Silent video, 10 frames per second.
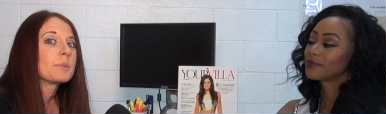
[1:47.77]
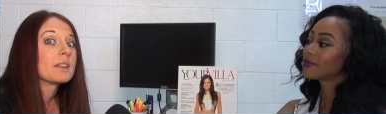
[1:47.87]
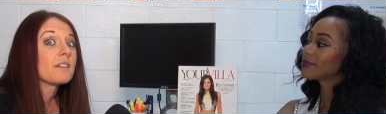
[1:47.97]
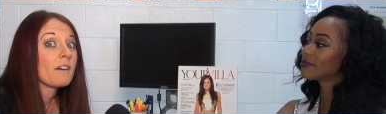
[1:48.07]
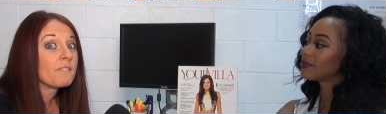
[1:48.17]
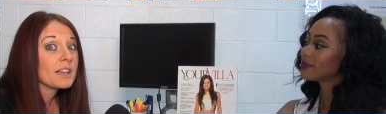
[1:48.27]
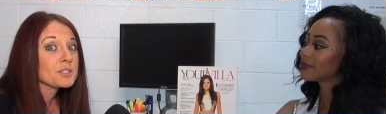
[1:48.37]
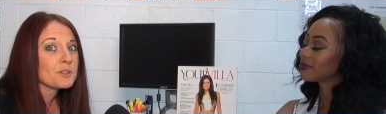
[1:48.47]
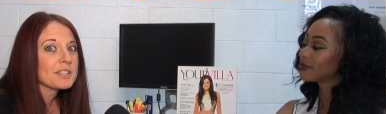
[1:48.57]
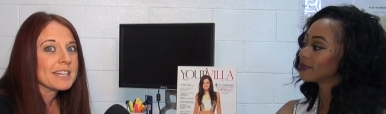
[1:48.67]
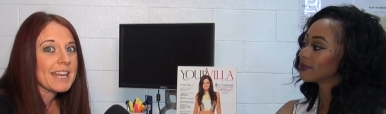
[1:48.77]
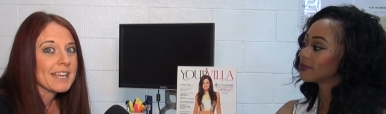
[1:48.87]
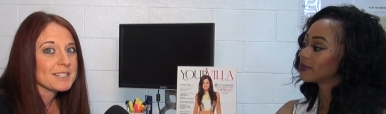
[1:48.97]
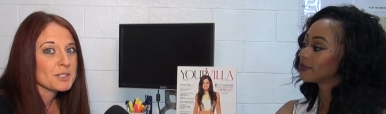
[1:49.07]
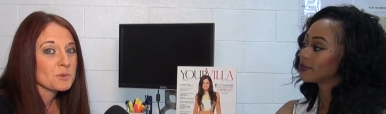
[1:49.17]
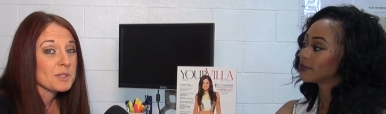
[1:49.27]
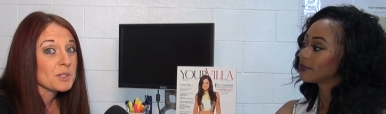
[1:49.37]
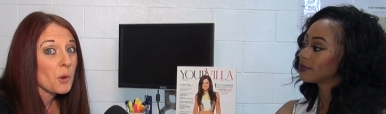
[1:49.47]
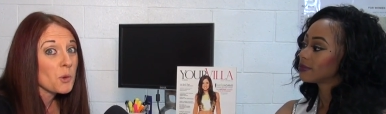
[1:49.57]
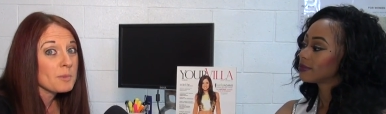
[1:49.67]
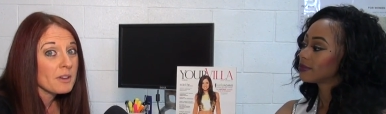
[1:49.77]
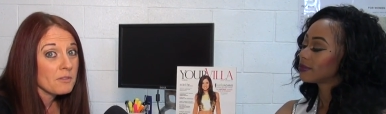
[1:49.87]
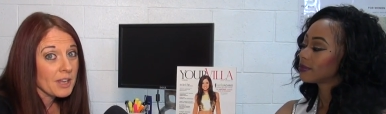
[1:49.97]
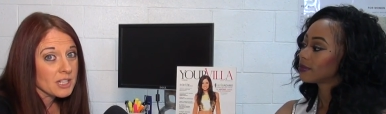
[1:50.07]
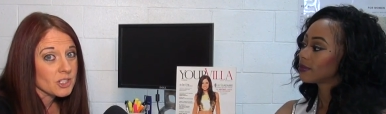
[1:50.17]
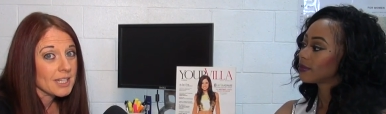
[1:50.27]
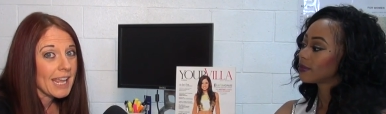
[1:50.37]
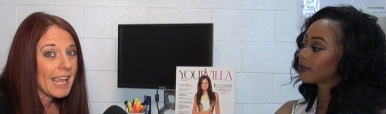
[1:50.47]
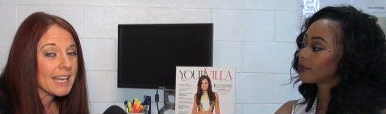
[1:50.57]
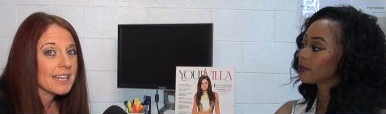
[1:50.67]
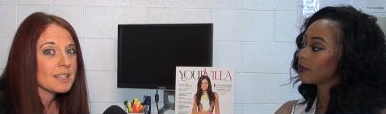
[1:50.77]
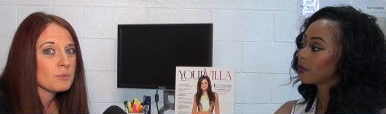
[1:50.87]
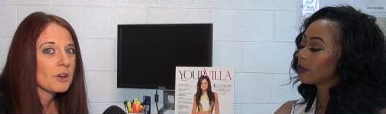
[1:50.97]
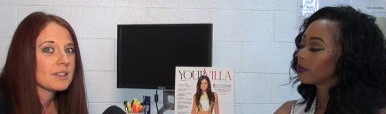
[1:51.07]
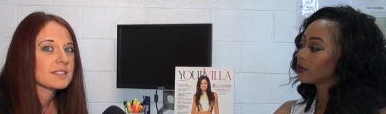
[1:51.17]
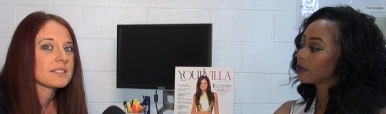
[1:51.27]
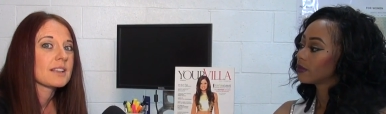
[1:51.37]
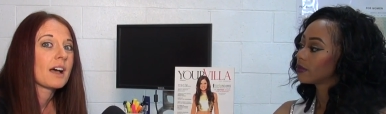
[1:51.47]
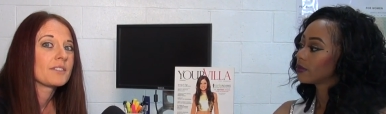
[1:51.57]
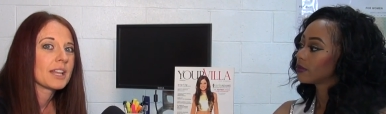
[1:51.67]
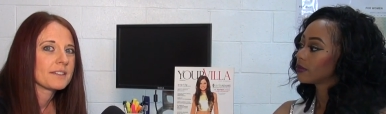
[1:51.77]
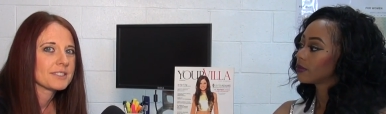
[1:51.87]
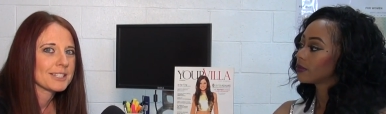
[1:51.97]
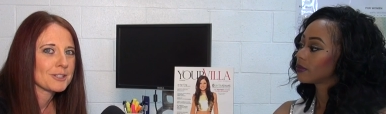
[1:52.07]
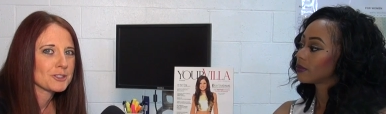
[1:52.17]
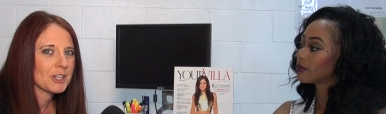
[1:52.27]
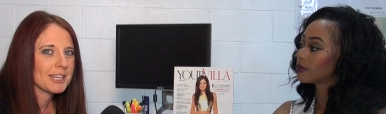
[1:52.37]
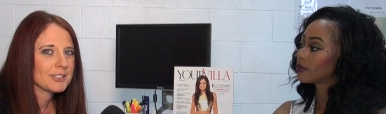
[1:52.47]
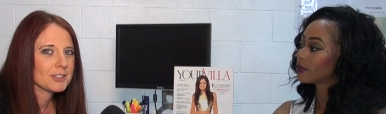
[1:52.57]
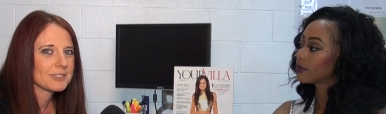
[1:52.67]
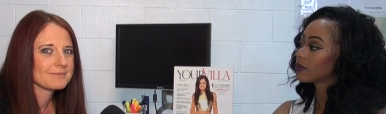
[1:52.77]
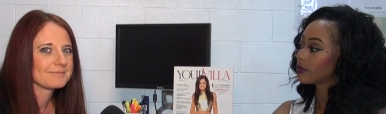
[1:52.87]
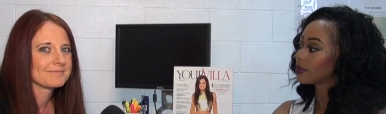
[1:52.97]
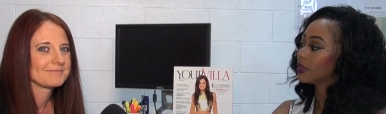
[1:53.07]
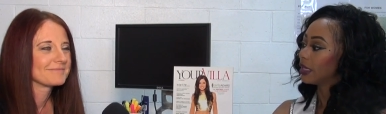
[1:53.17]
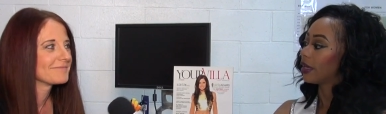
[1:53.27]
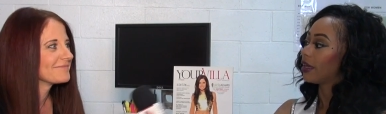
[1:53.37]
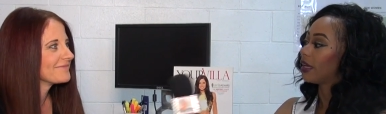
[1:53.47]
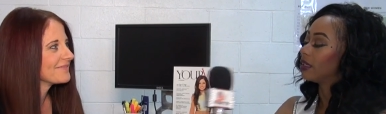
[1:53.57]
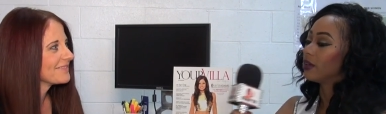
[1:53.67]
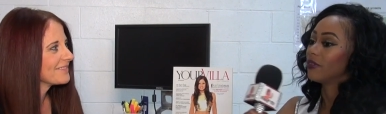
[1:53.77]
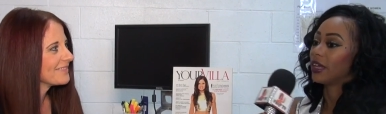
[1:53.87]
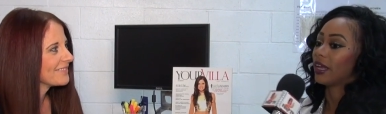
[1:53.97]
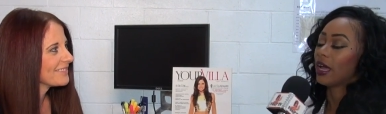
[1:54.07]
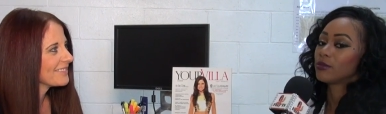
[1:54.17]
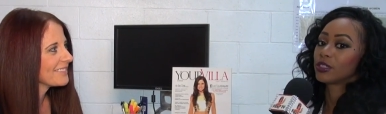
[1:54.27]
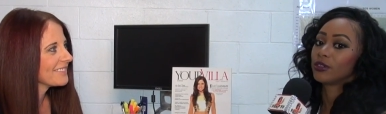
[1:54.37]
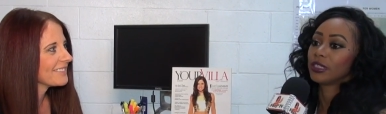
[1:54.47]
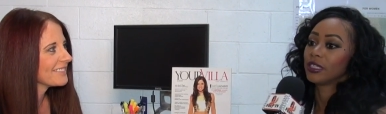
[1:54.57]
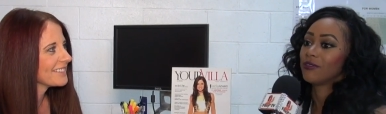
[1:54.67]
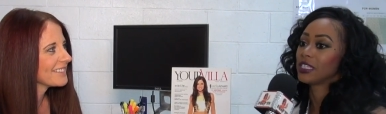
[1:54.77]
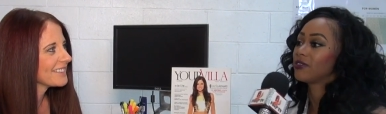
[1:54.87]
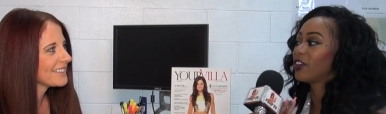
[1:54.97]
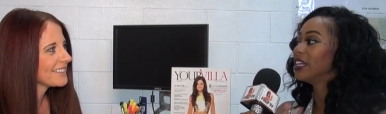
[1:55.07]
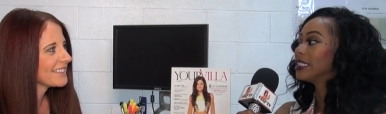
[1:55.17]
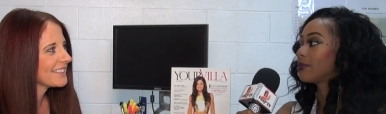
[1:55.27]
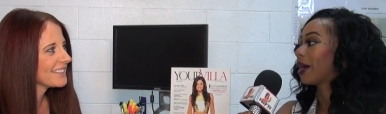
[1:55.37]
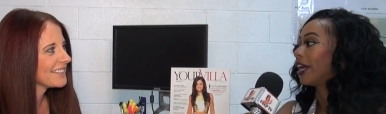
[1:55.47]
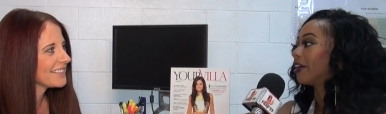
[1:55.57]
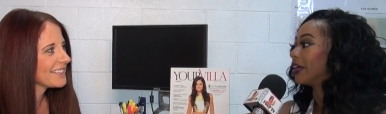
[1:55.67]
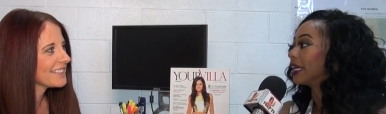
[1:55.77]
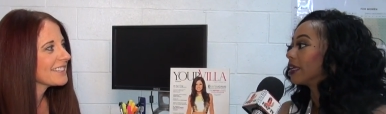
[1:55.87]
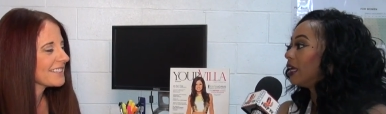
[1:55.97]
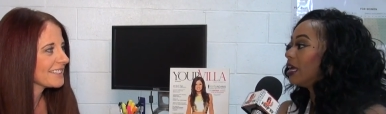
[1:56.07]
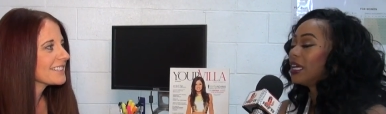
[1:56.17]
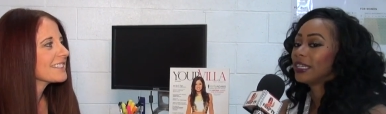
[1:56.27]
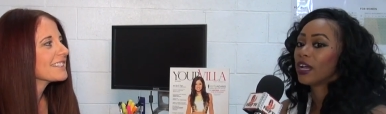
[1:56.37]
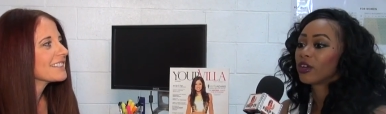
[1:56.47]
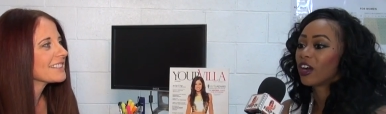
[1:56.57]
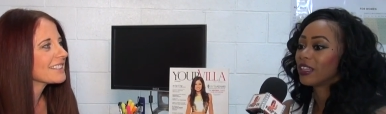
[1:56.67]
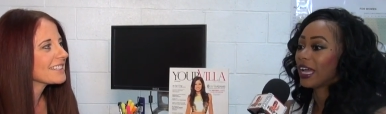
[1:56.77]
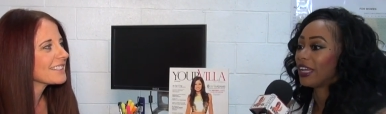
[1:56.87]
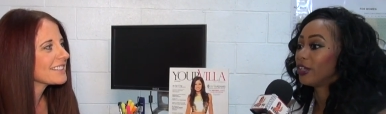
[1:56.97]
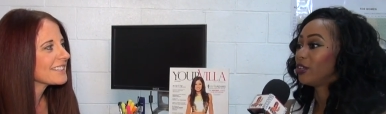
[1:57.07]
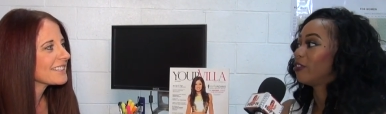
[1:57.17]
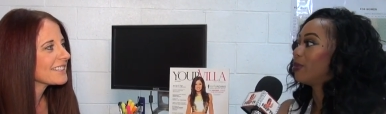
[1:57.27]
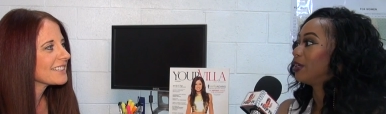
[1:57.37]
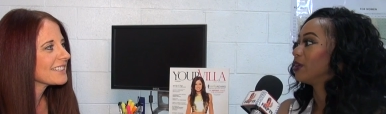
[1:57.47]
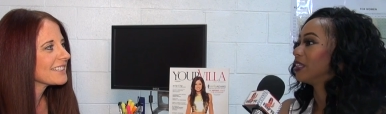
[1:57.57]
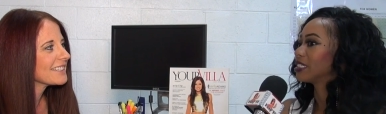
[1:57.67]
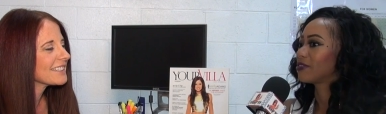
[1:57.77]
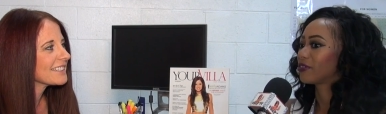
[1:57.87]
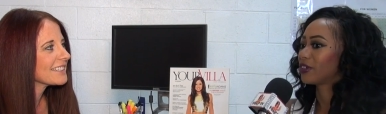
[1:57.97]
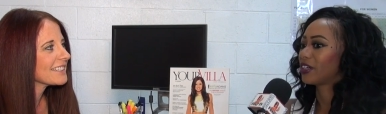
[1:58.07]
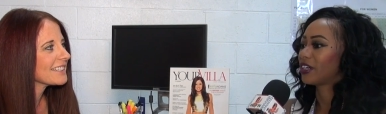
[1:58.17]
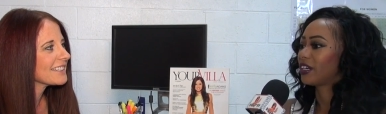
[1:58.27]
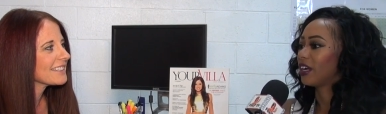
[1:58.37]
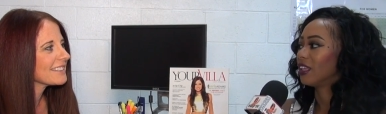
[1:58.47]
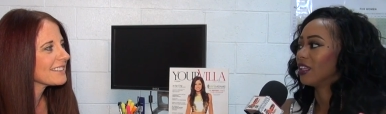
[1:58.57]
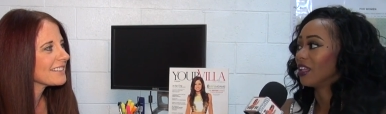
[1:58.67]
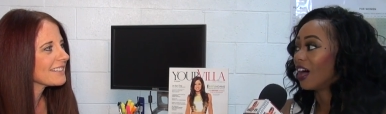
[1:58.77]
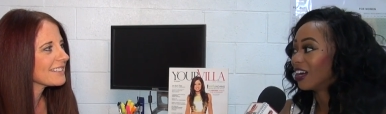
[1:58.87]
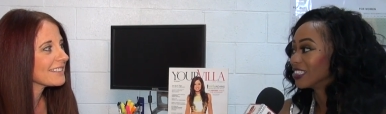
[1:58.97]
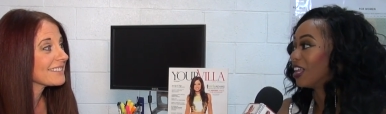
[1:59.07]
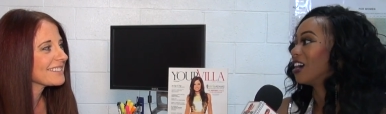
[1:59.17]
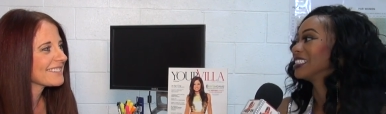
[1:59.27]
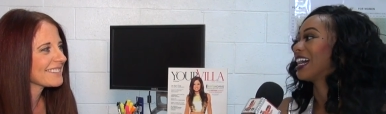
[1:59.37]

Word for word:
Speaker 1: be it a vessel that enhances one's own motivation, aiding in the process of a lifestyle change.
Speaker 2: I love that. I absolutely love that. It's very inspiring. Now, Karla, I know you've been doing this for a long, long